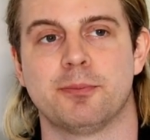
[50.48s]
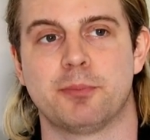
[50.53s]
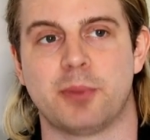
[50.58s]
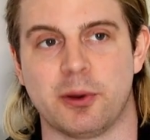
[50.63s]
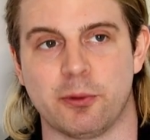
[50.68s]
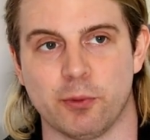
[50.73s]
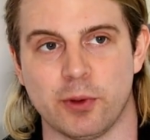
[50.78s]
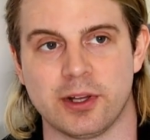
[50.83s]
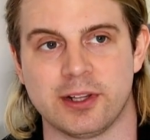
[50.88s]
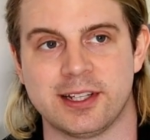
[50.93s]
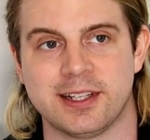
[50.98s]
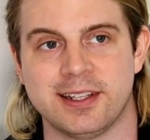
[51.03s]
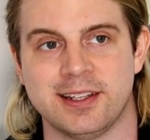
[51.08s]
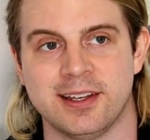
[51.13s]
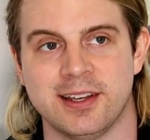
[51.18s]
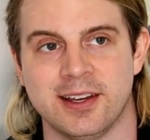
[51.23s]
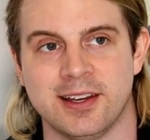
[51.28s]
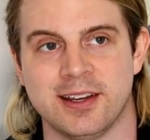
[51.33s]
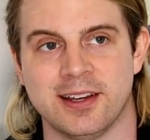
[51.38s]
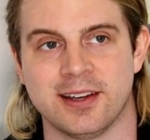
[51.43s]
But
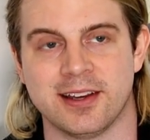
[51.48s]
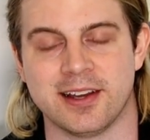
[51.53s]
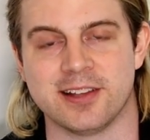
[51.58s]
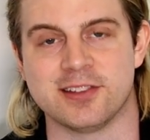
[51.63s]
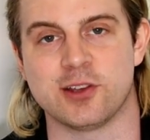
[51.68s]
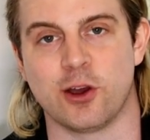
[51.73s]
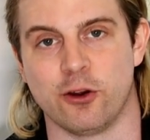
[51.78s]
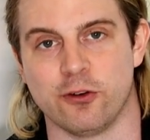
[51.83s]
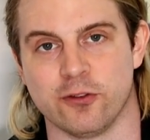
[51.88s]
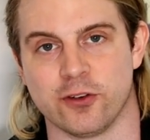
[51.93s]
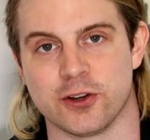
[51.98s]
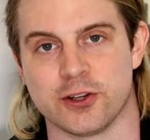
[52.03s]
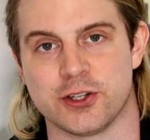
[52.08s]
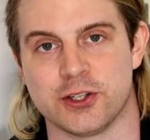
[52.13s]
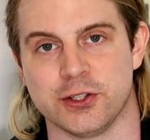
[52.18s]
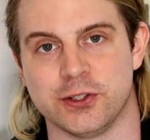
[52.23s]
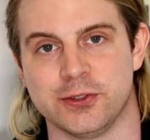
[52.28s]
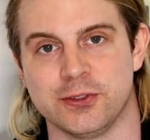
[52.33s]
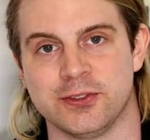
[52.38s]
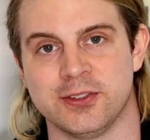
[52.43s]
really, it's
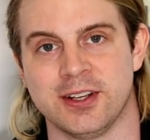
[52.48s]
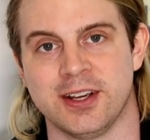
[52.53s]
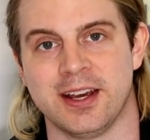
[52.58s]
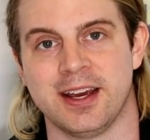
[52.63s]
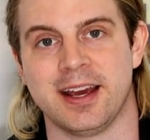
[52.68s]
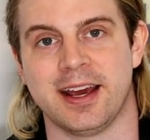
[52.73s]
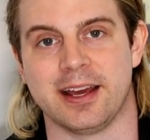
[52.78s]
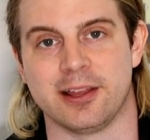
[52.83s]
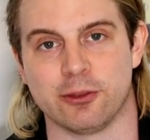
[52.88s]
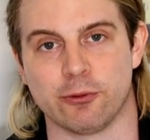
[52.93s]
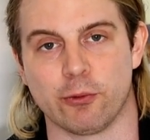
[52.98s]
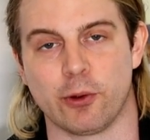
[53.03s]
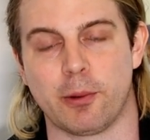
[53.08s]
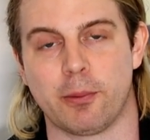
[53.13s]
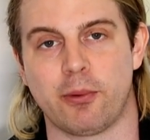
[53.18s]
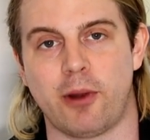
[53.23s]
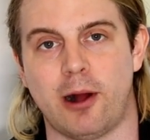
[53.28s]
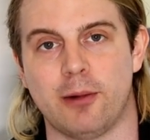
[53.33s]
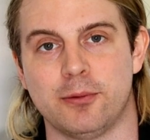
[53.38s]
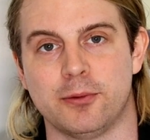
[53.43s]
overshoot. And the
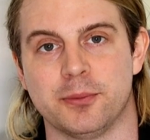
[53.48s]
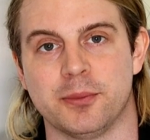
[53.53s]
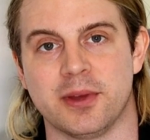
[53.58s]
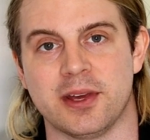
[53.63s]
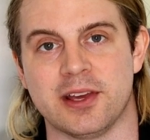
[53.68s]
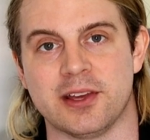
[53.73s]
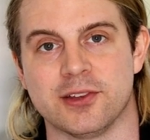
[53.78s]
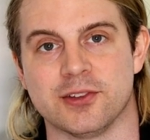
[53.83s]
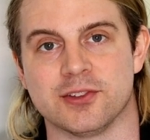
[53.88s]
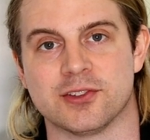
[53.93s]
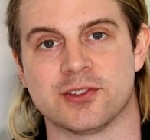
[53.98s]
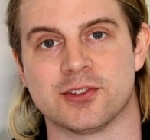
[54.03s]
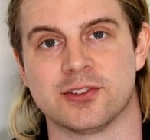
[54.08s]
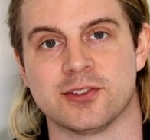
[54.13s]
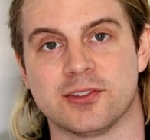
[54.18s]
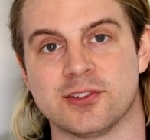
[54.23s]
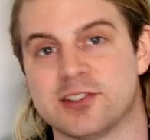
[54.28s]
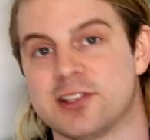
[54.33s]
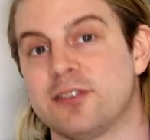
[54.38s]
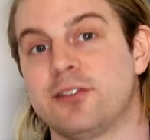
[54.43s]
real problem is
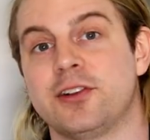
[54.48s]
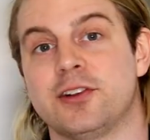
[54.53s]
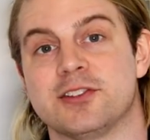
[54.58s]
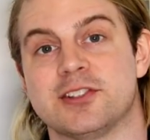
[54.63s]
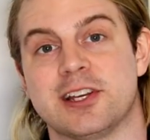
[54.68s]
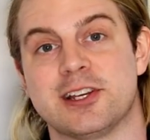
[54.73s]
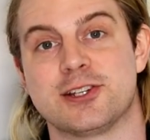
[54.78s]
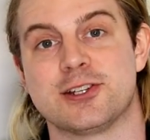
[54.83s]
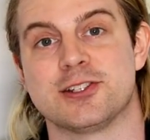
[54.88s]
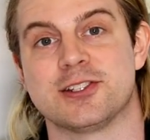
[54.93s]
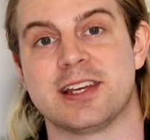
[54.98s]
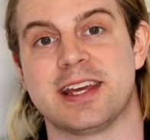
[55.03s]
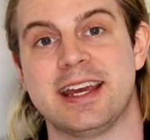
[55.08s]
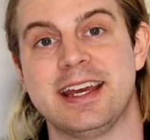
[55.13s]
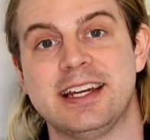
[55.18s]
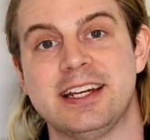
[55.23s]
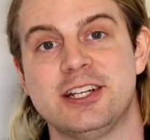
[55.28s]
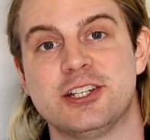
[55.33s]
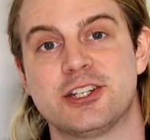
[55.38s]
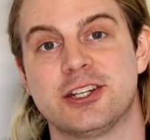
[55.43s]
civilization's a
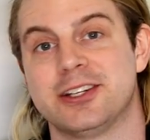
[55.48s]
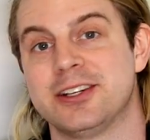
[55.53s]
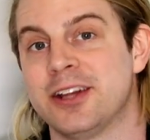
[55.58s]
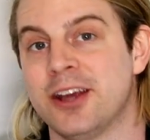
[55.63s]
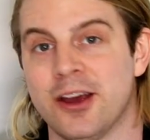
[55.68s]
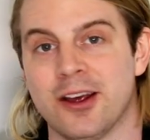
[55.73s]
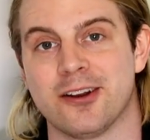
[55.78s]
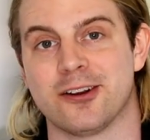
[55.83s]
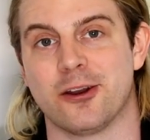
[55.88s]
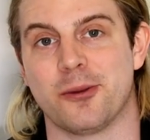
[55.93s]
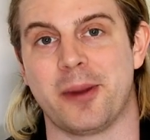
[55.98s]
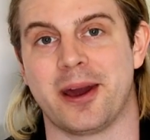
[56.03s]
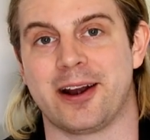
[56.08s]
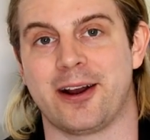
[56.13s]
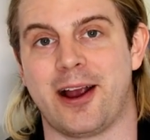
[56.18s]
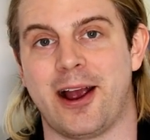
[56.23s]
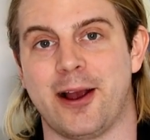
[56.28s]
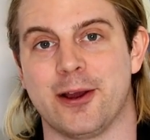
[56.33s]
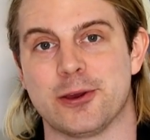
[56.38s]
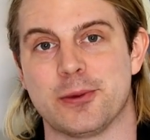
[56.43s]
heat engine, no
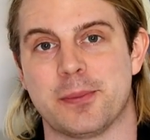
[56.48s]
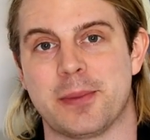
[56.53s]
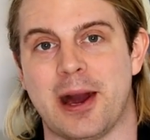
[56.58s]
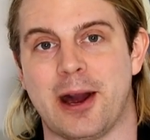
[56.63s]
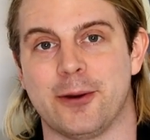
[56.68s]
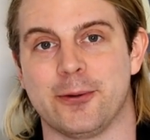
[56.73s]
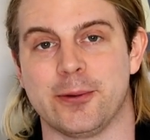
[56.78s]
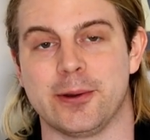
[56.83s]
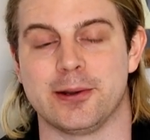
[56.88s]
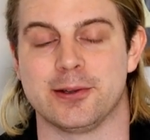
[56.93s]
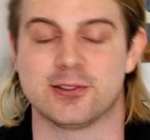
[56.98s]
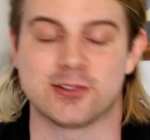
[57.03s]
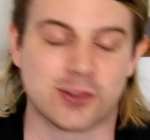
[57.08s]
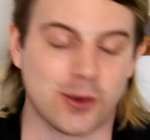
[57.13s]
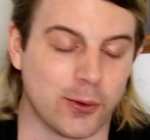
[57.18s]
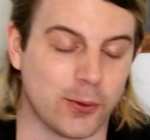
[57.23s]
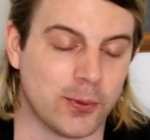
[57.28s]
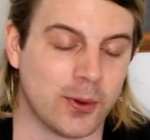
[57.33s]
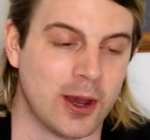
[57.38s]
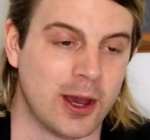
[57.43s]
matter how you power it.
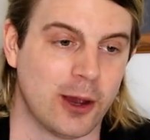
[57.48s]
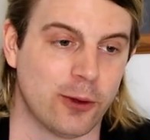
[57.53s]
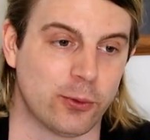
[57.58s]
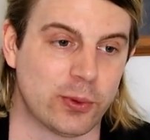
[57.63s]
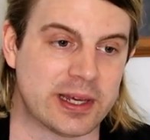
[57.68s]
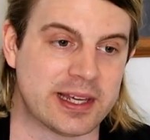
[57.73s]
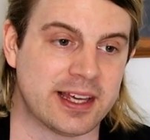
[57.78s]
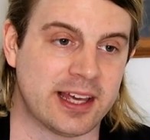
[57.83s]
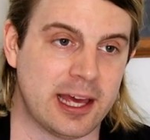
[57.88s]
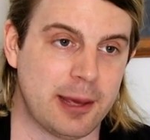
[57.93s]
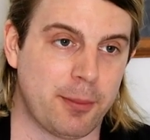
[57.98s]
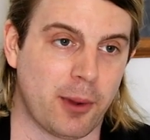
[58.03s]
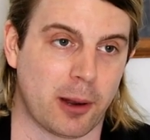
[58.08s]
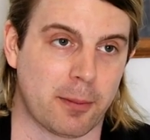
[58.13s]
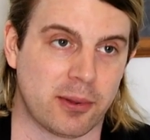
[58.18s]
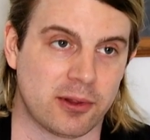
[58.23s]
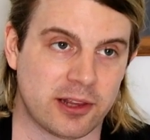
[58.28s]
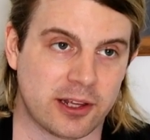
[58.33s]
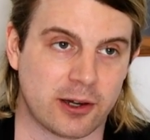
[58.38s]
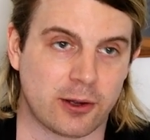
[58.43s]
So we can keep
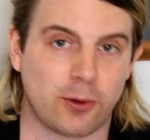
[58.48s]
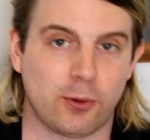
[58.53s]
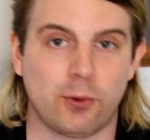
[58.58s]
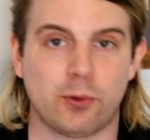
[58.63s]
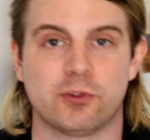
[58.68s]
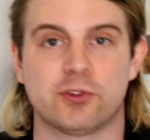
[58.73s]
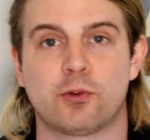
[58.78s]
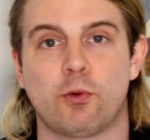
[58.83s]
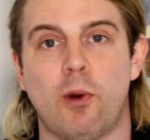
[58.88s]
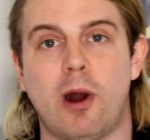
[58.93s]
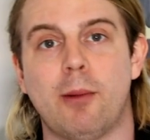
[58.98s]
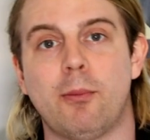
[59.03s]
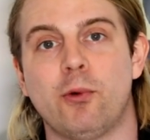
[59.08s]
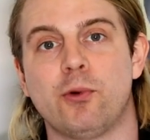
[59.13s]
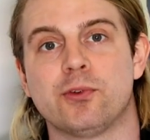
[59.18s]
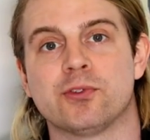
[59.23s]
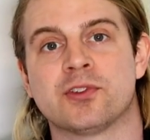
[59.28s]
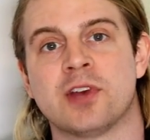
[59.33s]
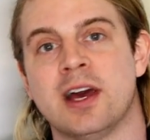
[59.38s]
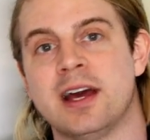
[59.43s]
our political
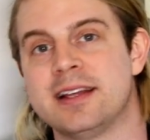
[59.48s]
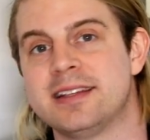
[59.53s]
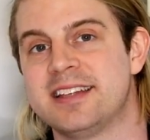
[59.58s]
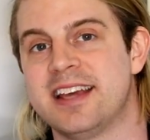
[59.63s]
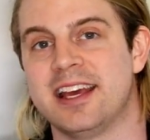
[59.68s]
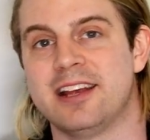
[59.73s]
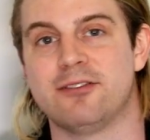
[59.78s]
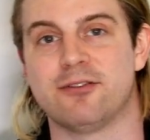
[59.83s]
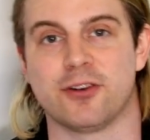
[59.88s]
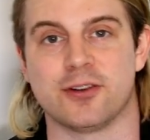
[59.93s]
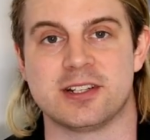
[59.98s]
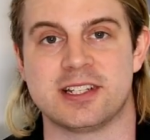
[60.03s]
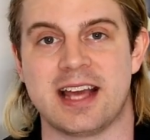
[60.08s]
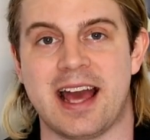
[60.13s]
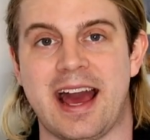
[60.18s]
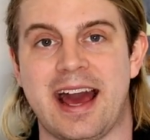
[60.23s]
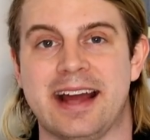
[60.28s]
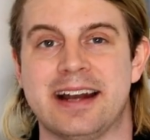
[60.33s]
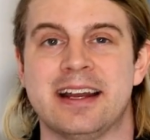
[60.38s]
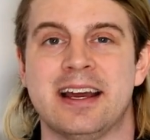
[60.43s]
squabbles, tit for
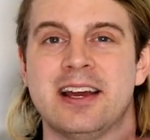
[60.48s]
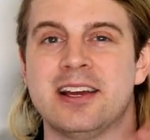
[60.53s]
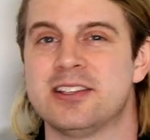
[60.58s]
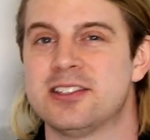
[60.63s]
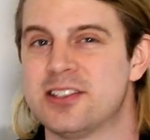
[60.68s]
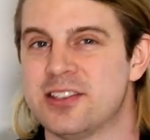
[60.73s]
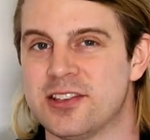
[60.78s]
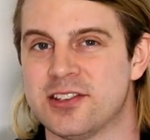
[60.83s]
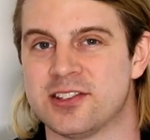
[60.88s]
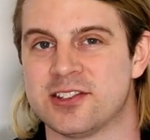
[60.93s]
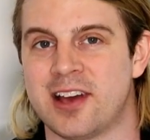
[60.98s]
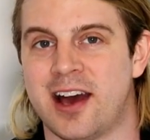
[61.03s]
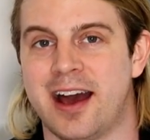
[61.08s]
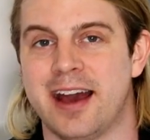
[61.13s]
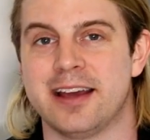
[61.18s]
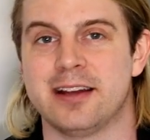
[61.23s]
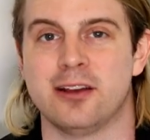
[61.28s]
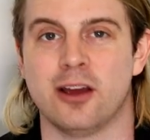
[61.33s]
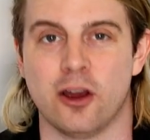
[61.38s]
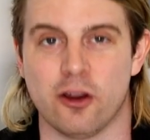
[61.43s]
tat, to the
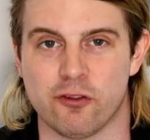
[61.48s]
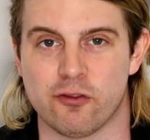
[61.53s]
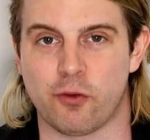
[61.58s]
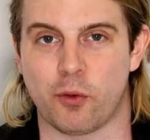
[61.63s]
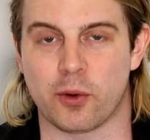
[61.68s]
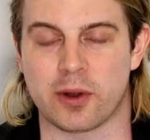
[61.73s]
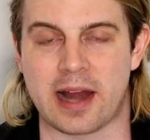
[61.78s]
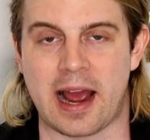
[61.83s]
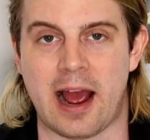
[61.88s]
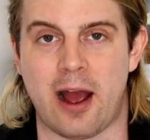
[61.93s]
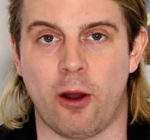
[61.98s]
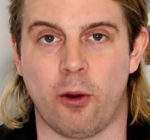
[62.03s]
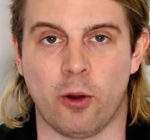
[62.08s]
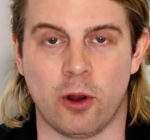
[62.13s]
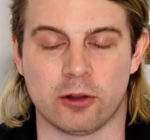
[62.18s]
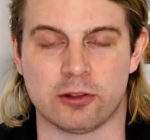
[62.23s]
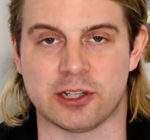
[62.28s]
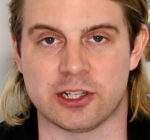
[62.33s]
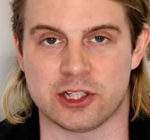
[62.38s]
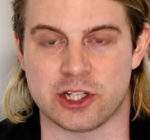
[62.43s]
side for now.
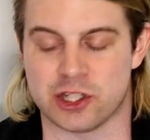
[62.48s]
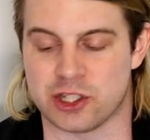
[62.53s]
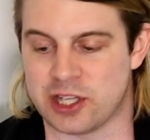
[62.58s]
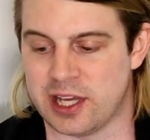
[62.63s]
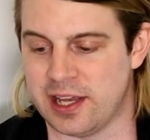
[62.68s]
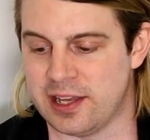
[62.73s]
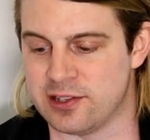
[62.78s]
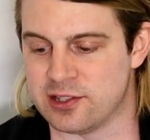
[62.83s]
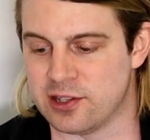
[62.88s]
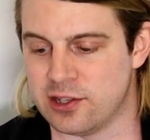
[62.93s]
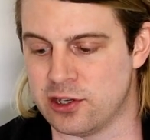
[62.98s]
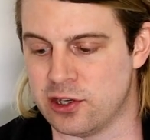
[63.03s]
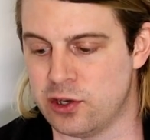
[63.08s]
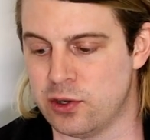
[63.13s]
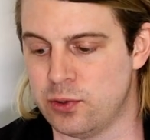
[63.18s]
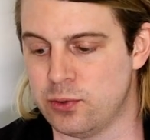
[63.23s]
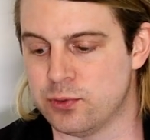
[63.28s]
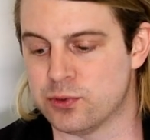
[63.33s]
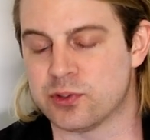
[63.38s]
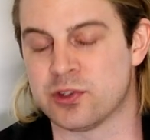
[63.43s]
Let's just get into the
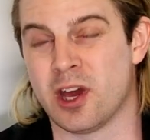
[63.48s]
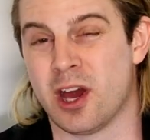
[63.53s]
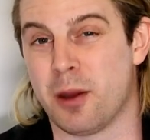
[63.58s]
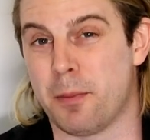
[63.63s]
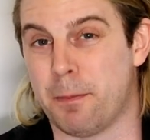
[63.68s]
news.